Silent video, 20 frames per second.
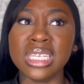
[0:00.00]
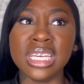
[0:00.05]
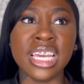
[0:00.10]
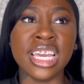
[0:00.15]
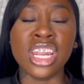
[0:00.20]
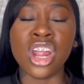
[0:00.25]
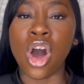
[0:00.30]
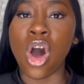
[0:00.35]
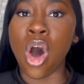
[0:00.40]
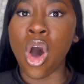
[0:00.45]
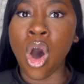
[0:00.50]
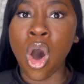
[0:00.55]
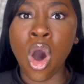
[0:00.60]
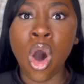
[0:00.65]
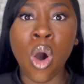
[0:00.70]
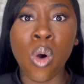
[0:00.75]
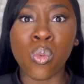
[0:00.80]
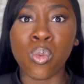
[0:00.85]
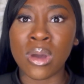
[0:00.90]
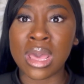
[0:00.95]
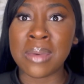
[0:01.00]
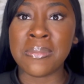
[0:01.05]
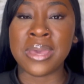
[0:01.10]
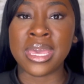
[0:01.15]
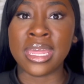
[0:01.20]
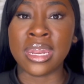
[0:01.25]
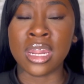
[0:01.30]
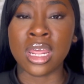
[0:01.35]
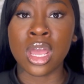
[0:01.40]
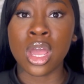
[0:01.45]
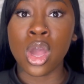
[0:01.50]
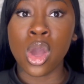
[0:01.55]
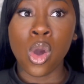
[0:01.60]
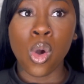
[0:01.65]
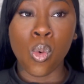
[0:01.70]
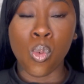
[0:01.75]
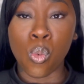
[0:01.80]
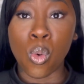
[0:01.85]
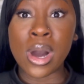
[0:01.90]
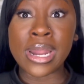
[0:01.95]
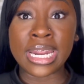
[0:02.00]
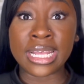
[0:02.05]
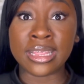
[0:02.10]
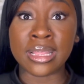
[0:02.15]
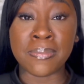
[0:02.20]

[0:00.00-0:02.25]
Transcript: And all women wanted